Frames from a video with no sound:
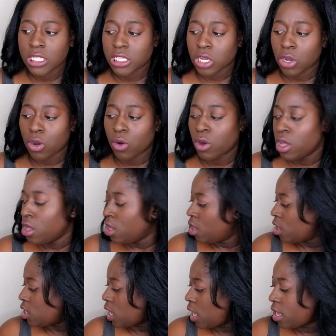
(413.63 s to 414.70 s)
So
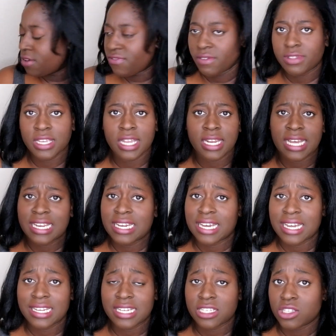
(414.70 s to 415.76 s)
yeah, fifteen
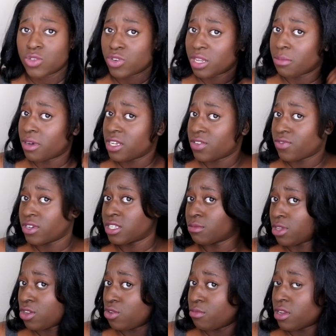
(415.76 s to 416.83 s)
ninety-nine, less than twenty bucks for some
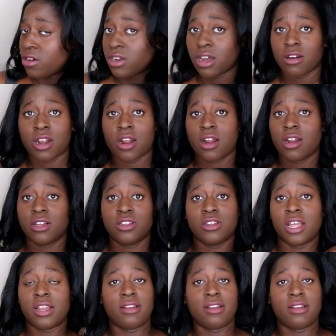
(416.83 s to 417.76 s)
cute blown out hair in,